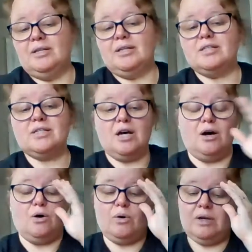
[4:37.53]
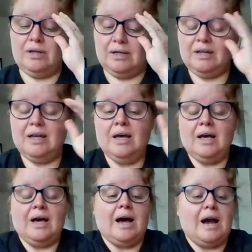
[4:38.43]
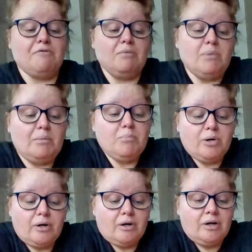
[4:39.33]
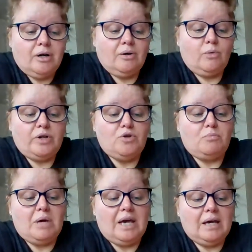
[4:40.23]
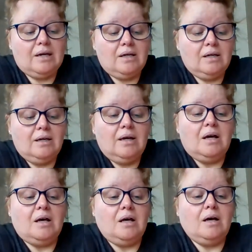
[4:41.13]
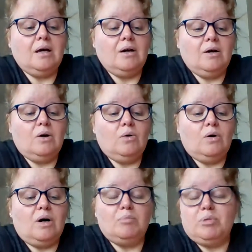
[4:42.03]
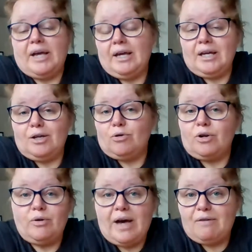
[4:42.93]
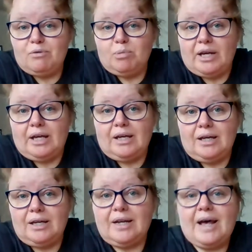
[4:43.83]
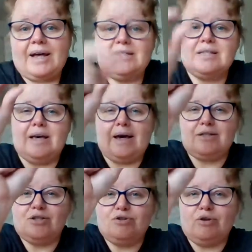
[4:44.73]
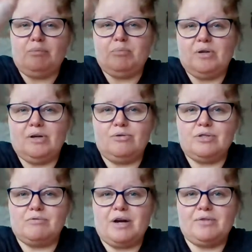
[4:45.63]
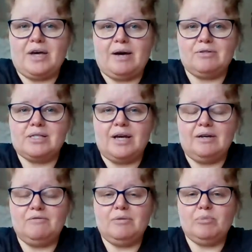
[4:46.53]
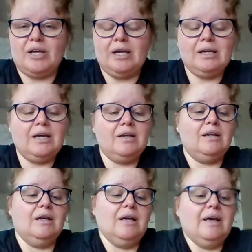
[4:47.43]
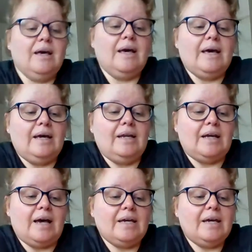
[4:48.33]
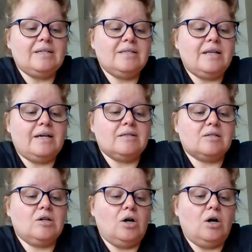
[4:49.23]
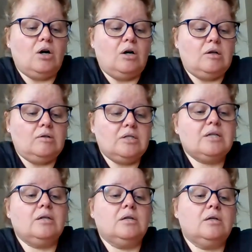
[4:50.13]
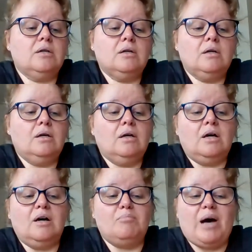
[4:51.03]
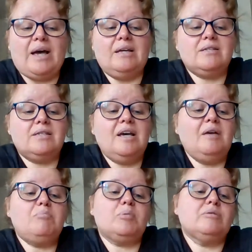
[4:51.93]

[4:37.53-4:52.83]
So I remember when you make a blanket or you have a blanket, it has that strip that goes around the outside of the blanket, and I guess that's called a bias tape.